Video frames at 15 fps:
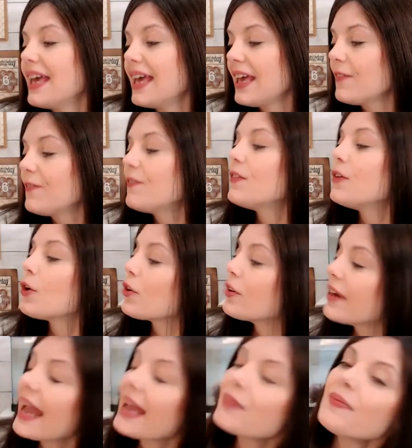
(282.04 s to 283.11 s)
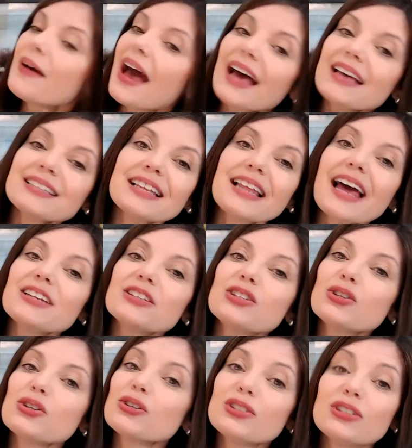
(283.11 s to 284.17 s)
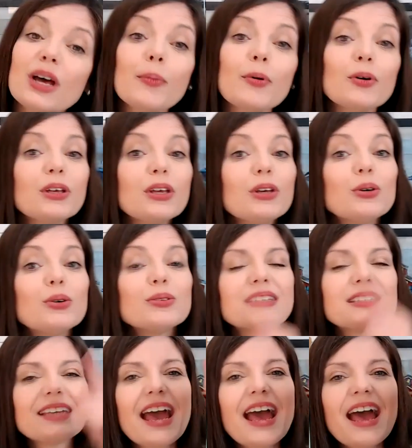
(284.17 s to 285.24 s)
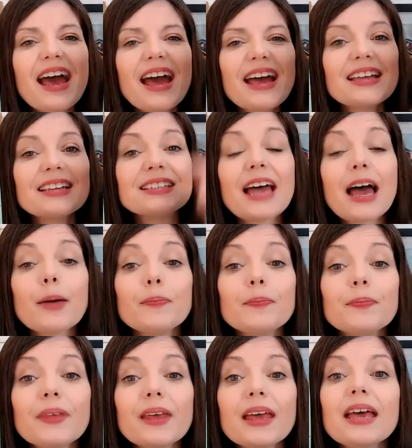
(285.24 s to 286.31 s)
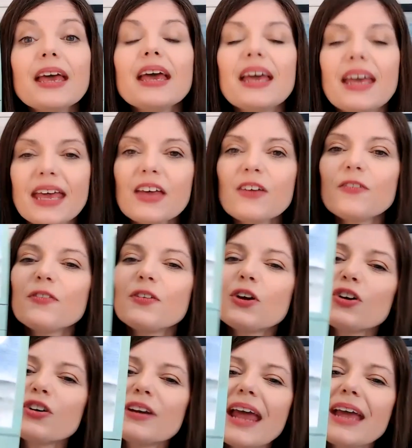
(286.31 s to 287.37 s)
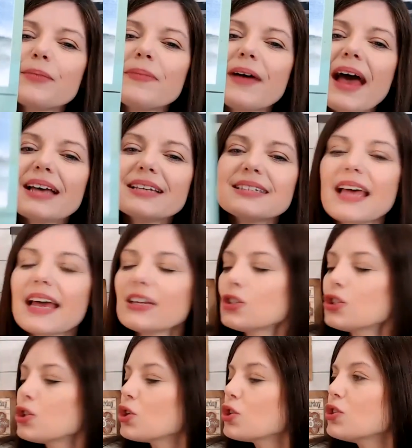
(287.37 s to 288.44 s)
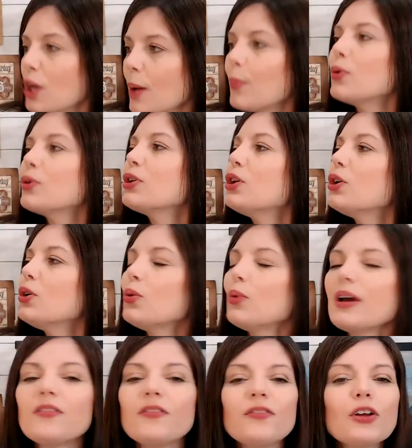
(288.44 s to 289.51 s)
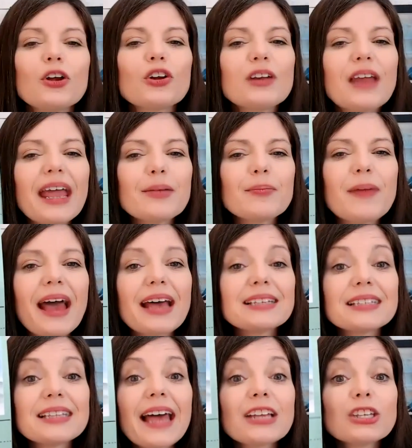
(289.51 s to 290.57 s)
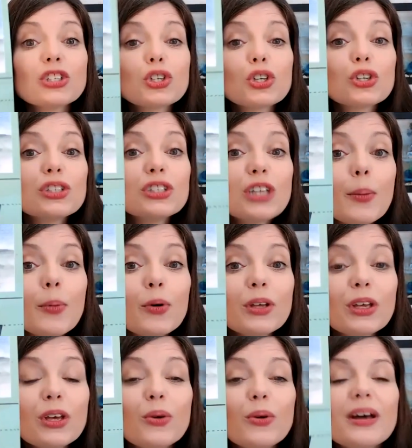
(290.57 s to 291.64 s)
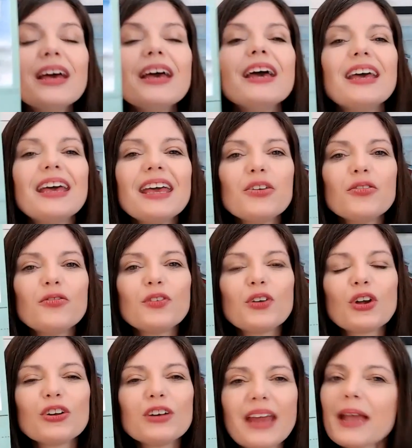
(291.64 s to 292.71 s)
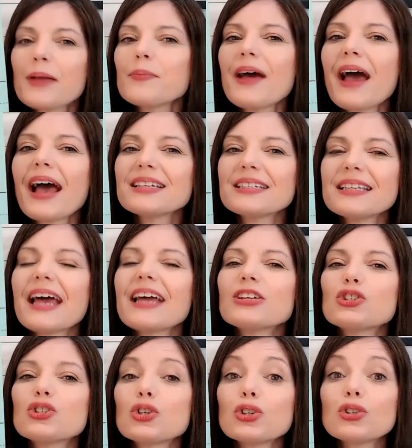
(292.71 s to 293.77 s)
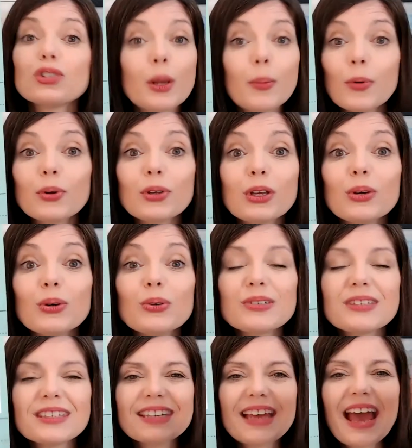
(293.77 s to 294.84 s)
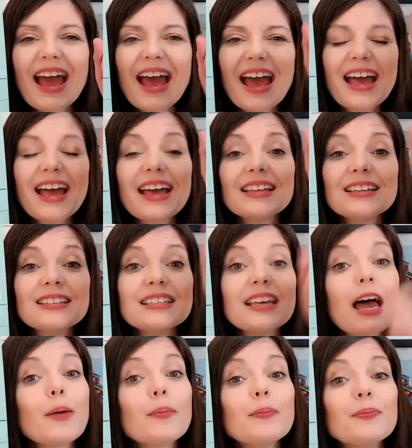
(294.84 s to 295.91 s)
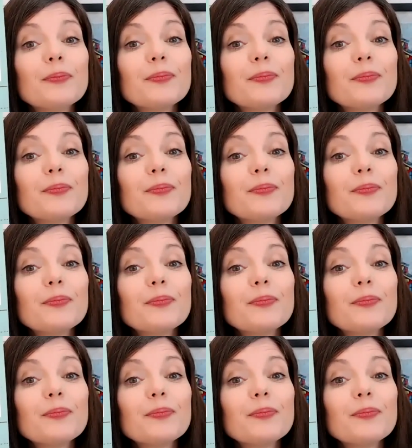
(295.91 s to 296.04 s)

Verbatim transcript: If your name has letter W, stand up. If your name has letter W, if your name has letter W, if your name has letter W, stand up.